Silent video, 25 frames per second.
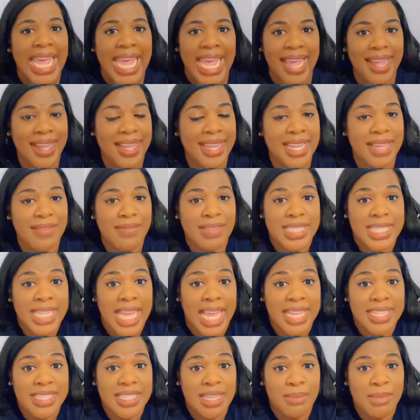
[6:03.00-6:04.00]
it could even
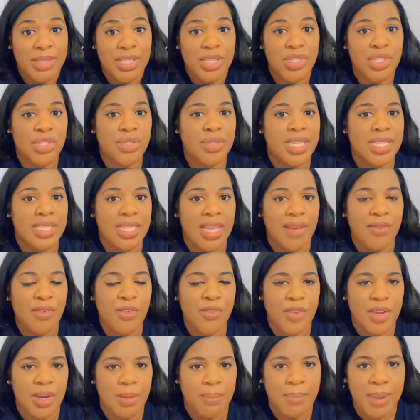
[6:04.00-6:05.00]
take some of the stress off
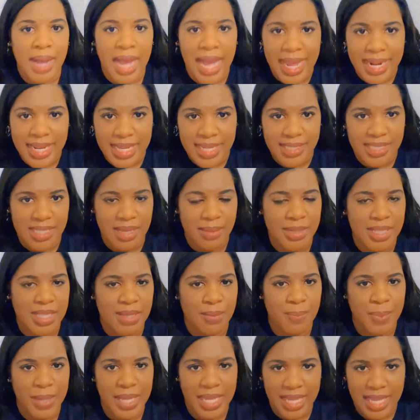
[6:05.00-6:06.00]
of your body. Some of the
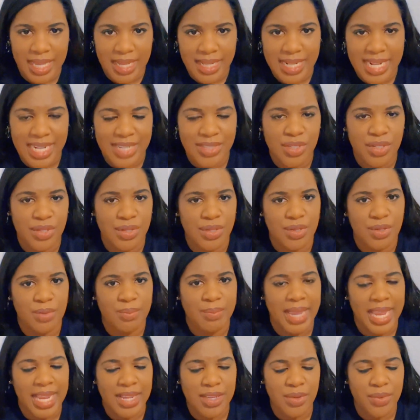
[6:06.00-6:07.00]
picking that you do
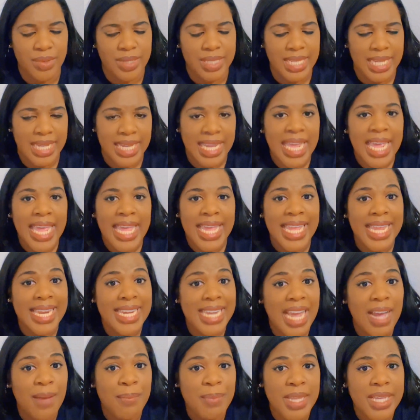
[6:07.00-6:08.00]
manually can
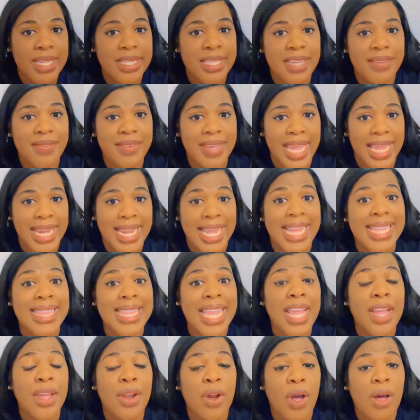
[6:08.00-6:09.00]
now be alleviated, and
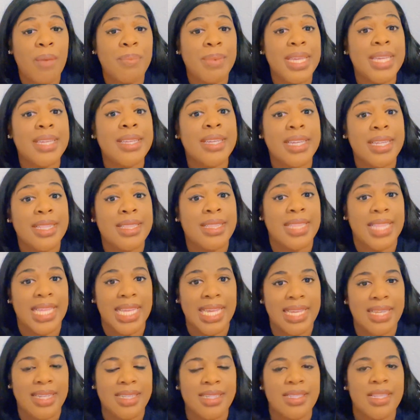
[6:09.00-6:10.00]
they could all be good
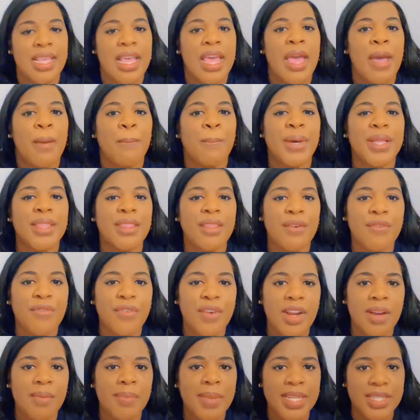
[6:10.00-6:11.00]
things. But the
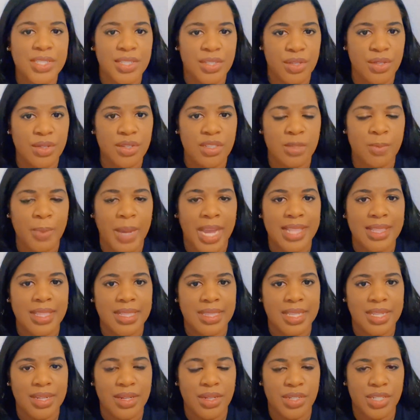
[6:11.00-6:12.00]
verbiage used by the
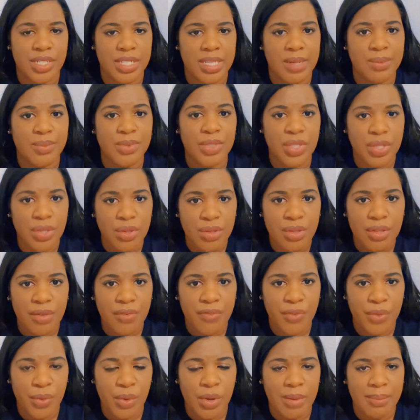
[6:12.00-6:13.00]
leadership to the
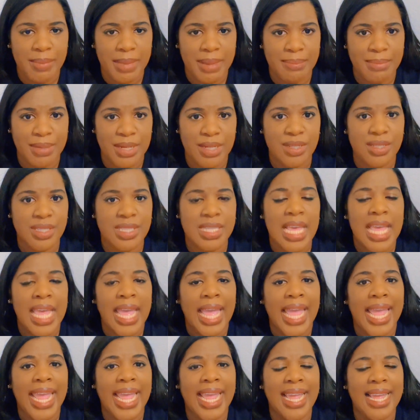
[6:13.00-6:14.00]
floor members
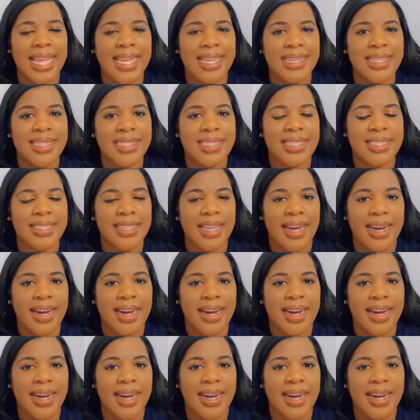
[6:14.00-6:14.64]
is